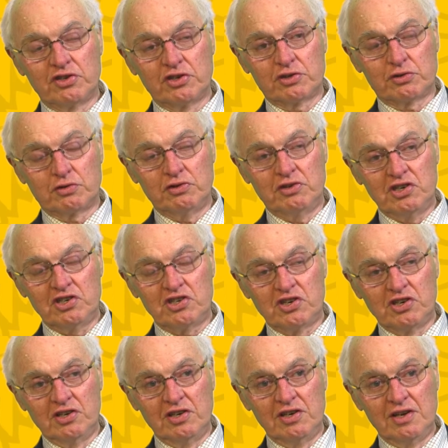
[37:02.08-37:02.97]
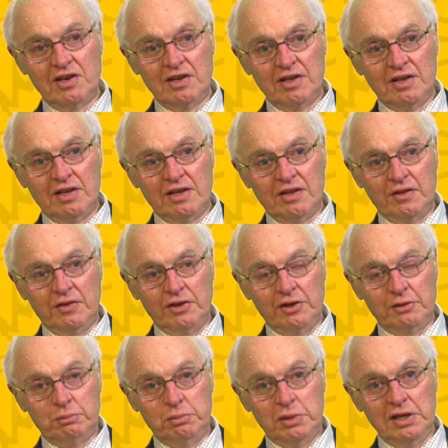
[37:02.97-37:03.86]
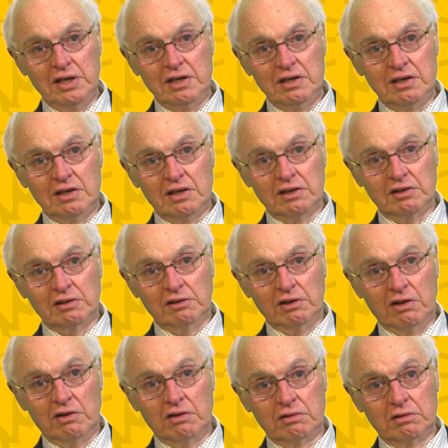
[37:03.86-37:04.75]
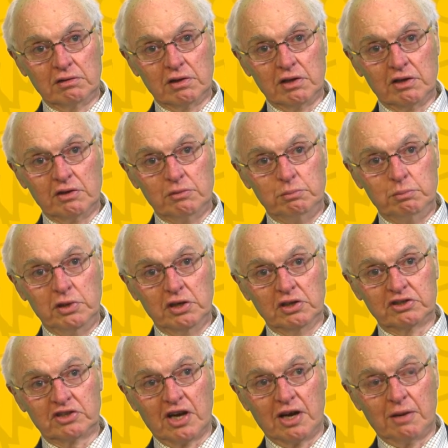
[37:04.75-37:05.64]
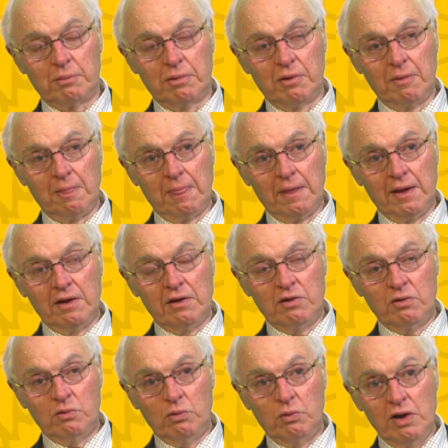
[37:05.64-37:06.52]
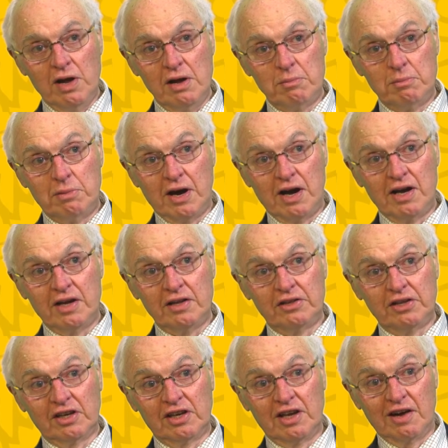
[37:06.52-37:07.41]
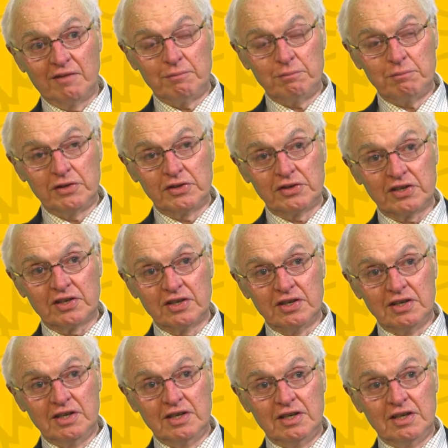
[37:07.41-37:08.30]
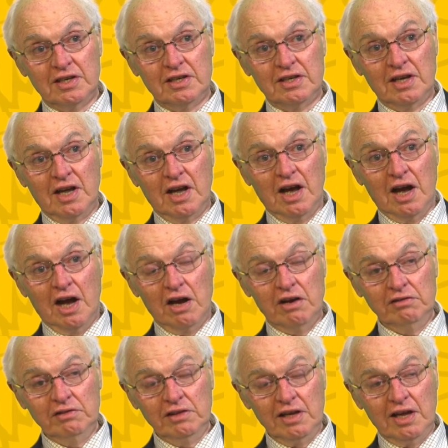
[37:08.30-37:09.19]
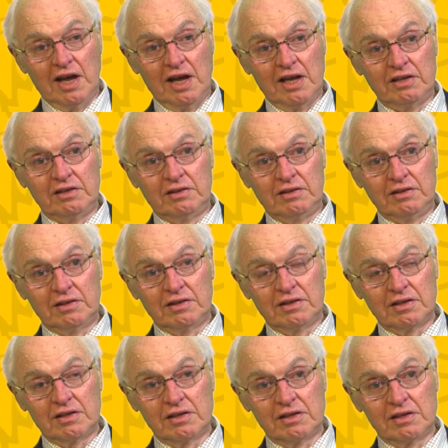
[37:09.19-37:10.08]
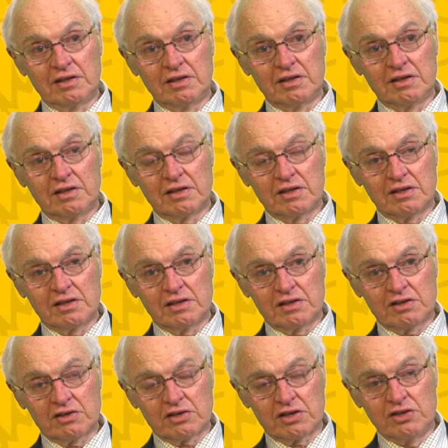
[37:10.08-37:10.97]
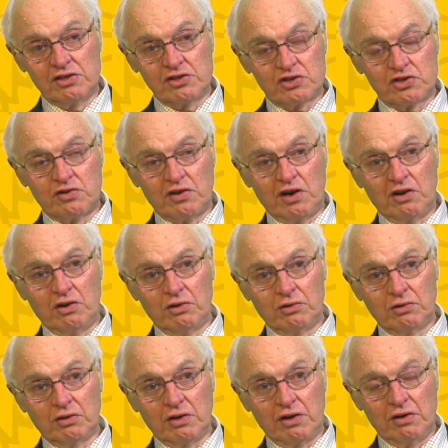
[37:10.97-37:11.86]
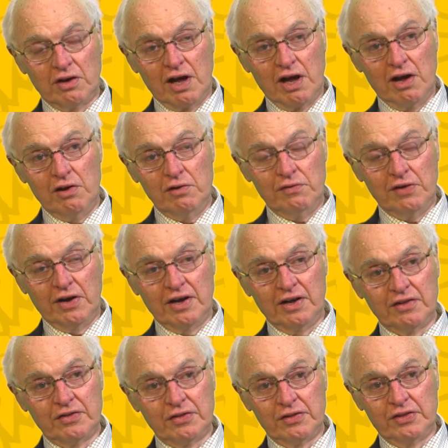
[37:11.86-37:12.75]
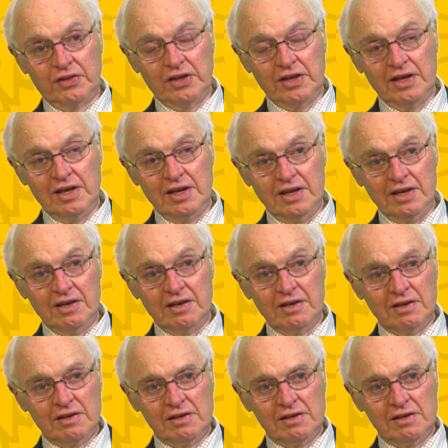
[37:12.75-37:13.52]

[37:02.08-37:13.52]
the tradition that Bean and Long had built up, whereby the government only had control over the